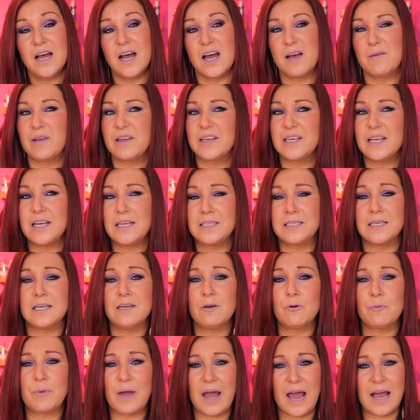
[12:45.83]
Um, he's a
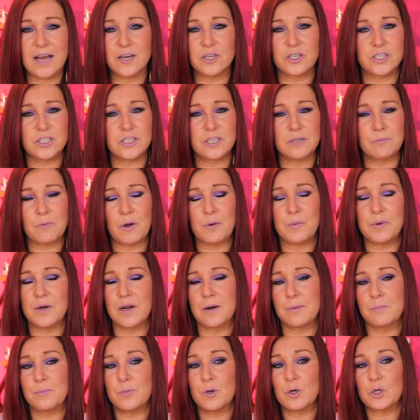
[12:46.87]
little bit anxious at the moment,
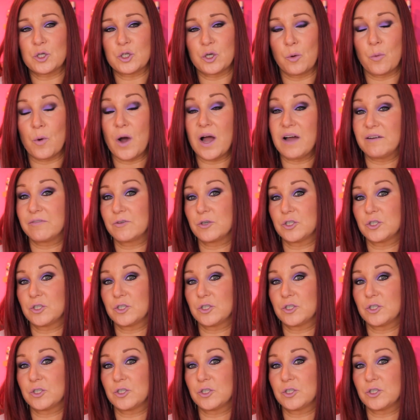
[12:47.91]
and I'm not sure why.